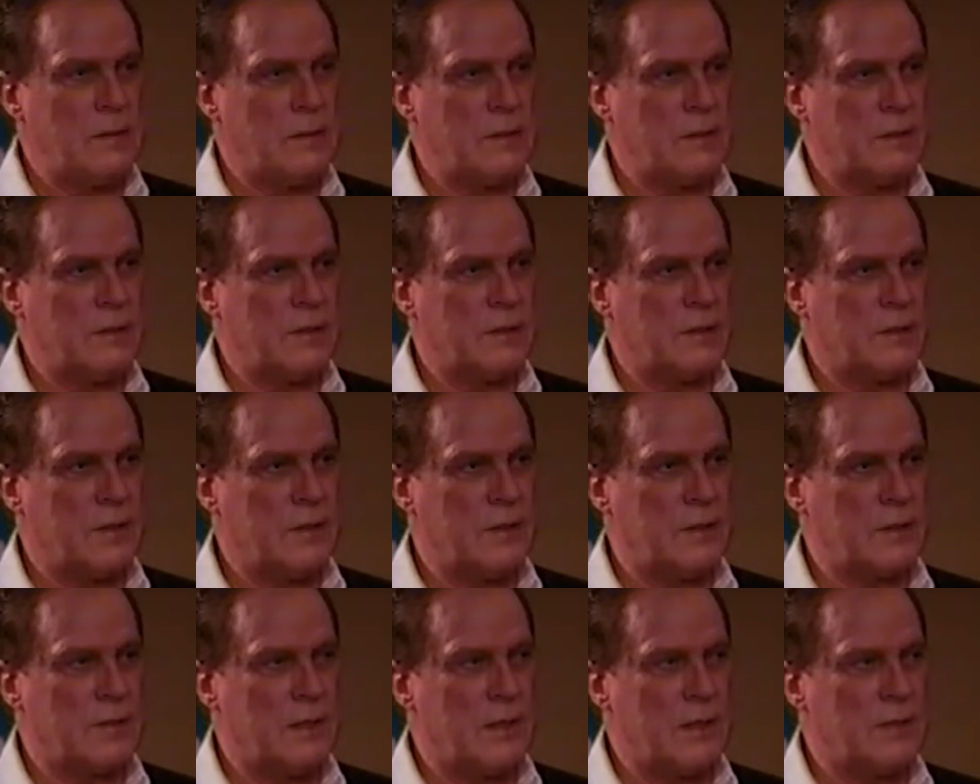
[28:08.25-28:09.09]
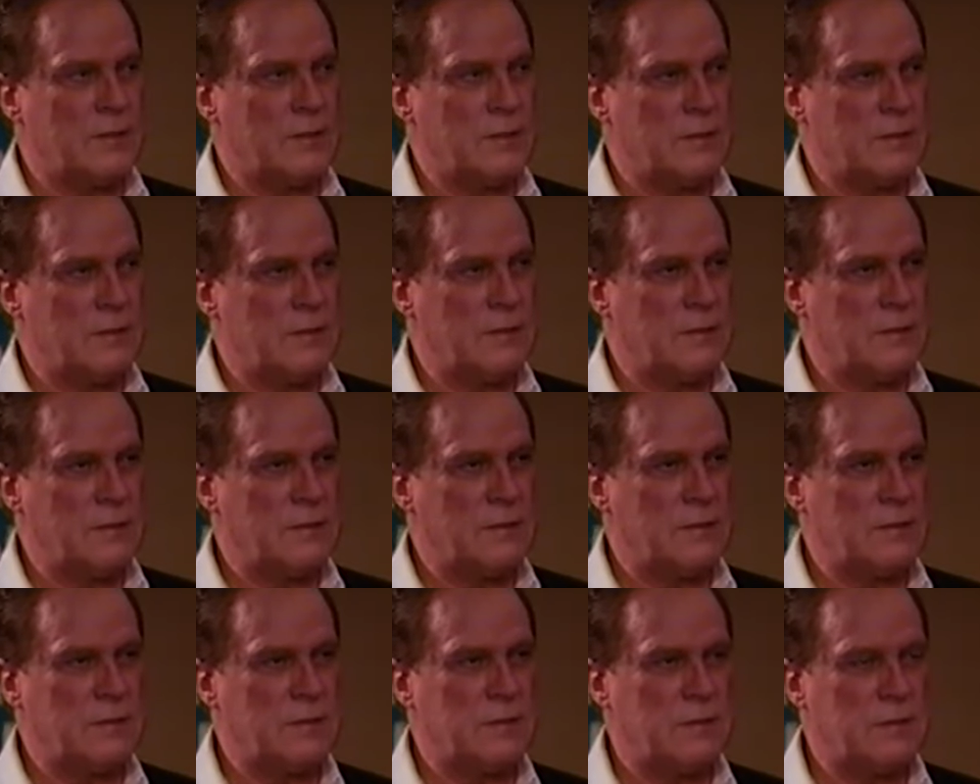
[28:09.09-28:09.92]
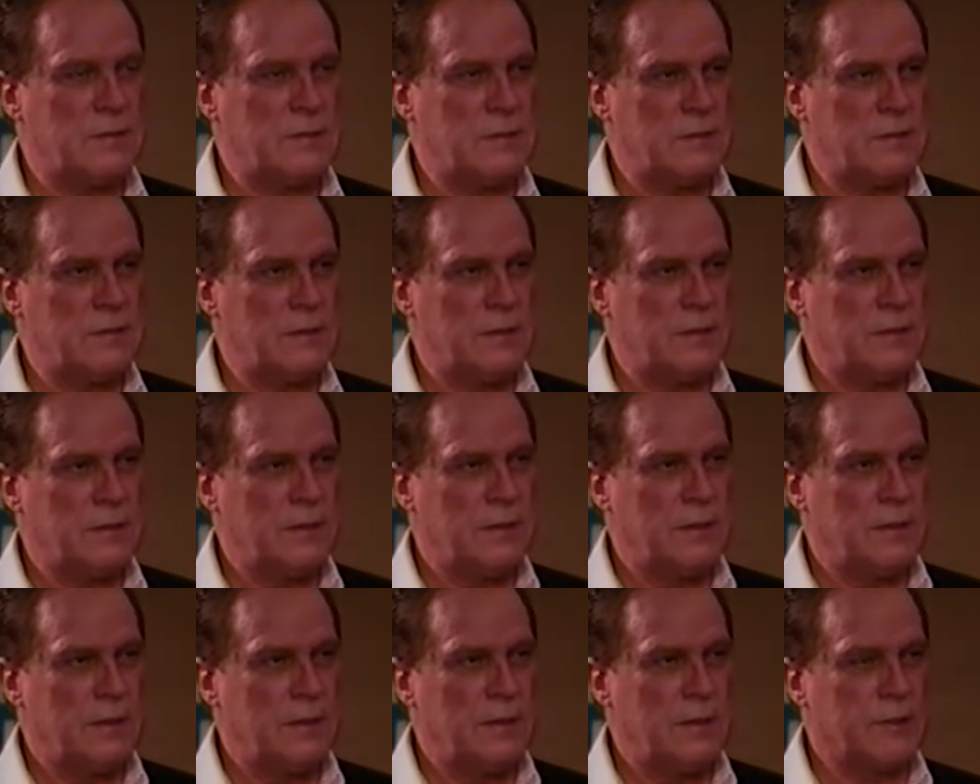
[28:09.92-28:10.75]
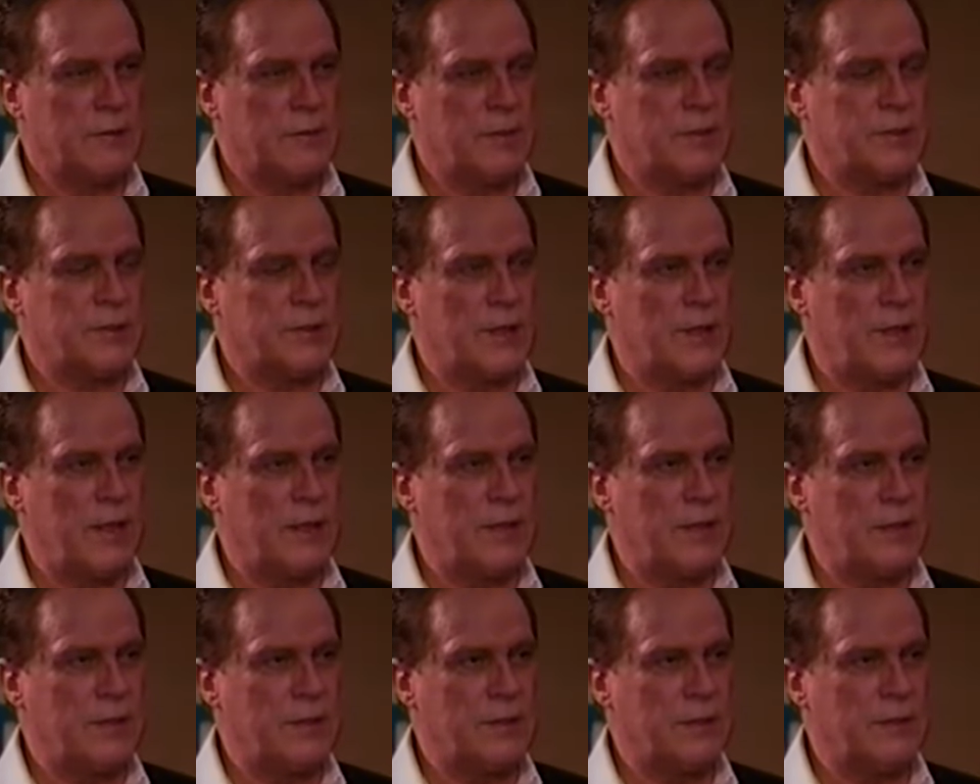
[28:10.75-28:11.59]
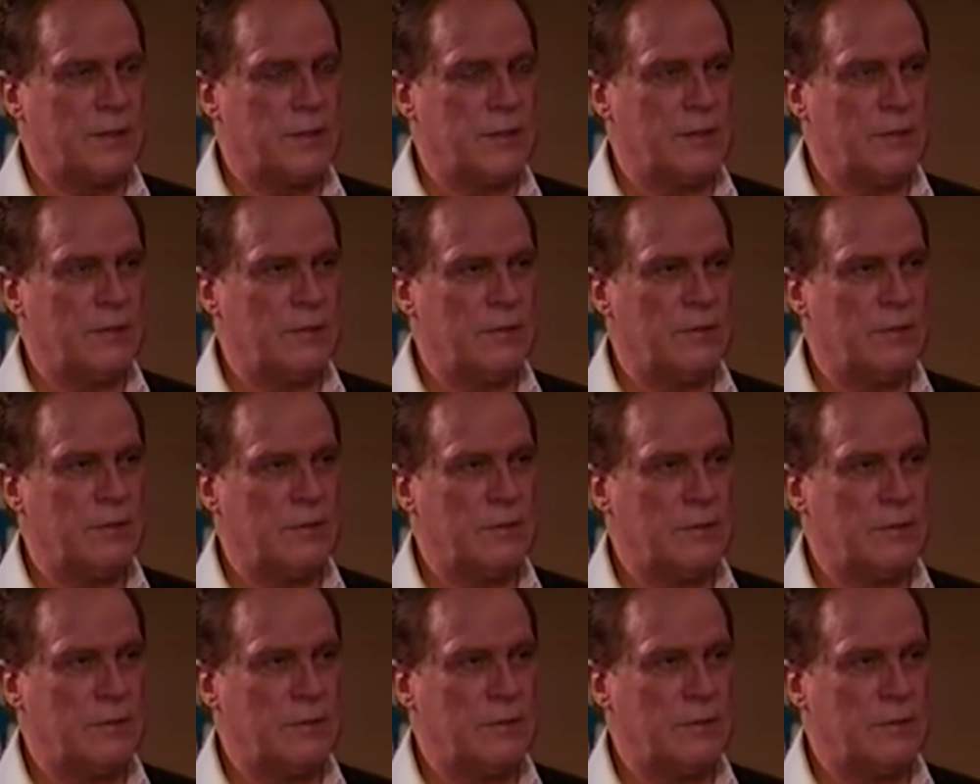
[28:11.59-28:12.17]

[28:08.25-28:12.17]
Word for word: She's still unconscious. Cristian, I need to see you.